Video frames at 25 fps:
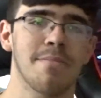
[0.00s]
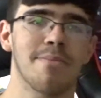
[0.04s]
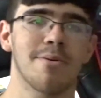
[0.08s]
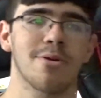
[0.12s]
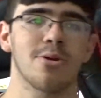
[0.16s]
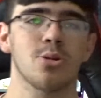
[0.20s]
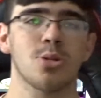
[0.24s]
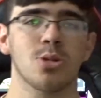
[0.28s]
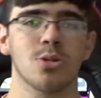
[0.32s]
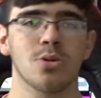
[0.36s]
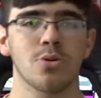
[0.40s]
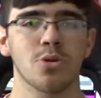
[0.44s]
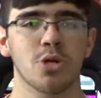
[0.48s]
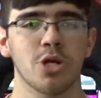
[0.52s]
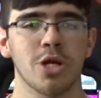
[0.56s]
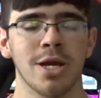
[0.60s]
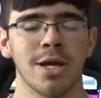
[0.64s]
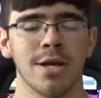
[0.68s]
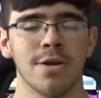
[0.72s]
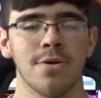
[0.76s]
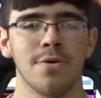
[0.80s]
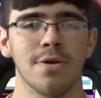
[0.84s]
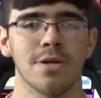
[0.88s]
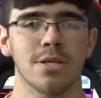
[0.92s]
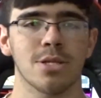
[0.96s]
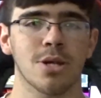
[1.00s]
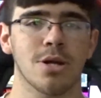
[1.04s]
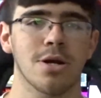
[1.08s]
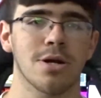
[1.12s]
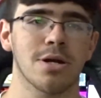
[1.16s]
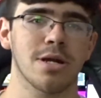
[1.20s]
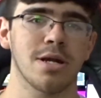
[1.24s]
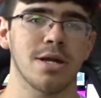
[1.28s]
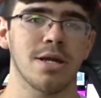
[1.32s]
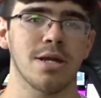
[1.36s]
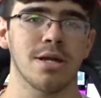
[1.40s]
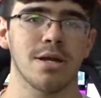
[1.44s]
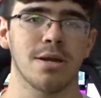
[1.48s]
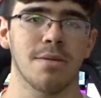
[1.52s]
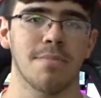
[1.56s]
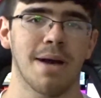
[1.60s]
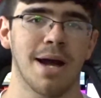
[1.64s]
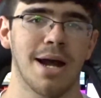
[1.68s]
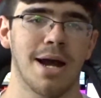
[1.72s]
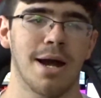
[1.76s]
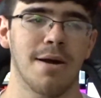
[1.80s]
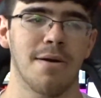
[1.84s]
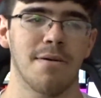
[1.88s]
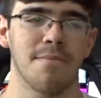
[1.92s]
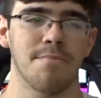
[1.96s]
personal channel and talking
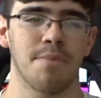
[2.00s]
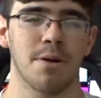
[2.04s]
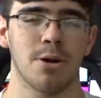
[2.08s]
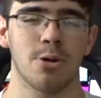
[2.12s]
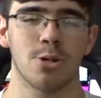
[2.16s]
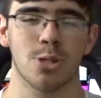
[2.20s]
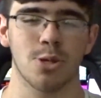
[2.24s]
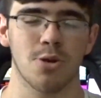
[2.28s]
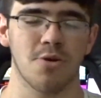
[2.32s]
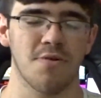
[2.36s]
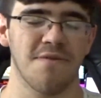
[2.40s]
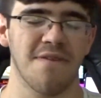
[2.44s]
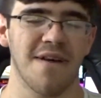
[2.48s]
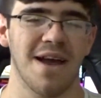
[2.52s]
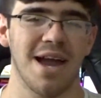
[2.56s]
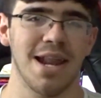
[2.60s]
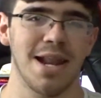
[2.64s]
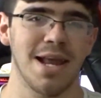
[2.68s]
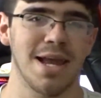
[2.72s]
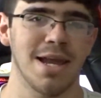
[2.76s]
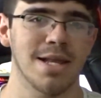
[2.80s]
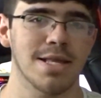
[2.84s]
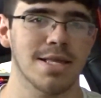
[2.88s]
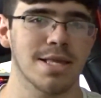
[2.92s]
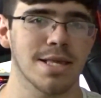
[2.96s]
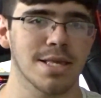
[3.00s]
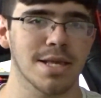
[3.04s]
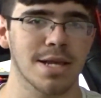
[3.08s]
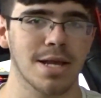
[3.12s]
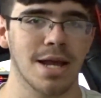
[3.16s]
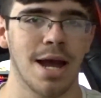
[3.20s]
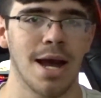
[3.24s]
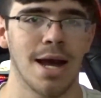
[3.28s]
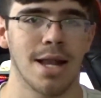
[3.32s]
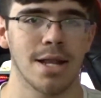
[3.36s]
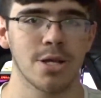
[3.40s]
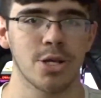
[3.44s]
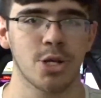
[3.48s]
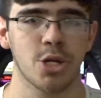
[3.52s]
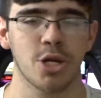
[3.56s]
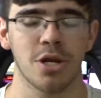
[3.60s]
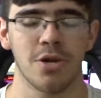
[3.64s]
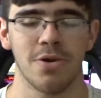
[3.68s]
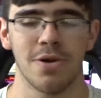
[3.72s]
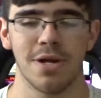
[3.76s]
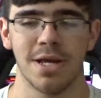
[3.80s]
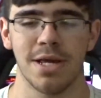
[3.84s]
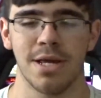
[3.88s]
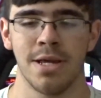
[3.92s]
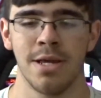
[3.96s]
about personal finance as a college
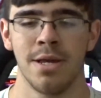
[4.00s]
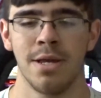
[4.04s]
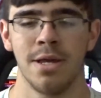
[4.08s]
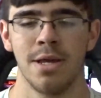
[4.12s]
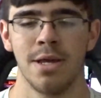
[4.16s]
student,